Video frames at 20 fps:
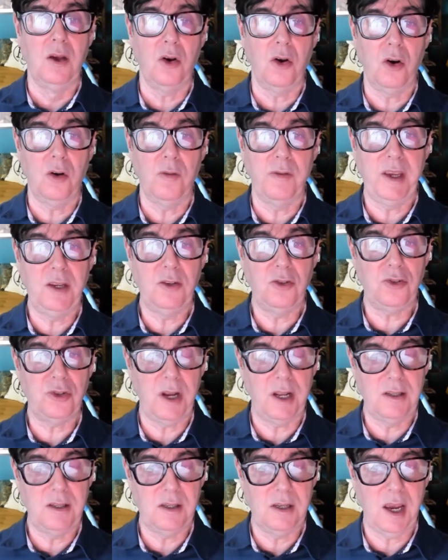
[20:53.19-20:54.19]
of a
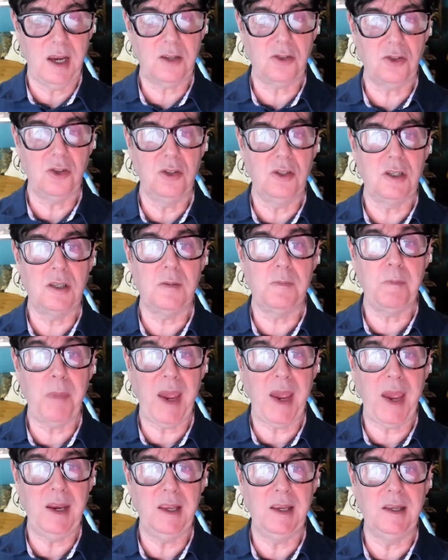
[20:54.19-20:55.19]
transaction
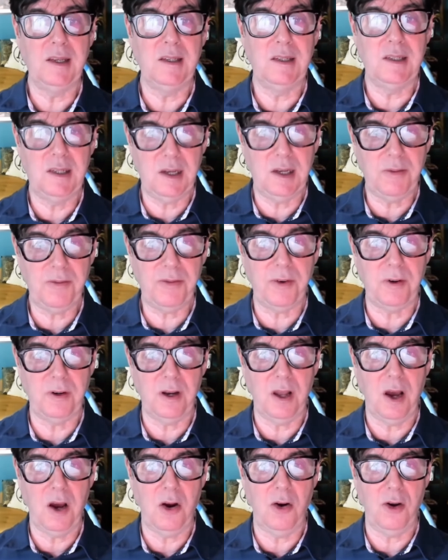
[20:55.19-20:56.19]
spanning different
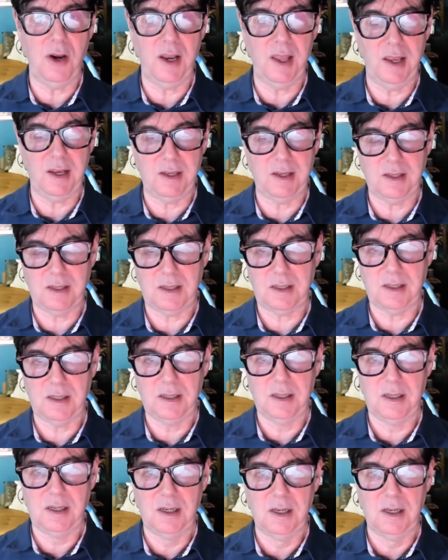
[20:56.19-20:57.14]
R L Ns.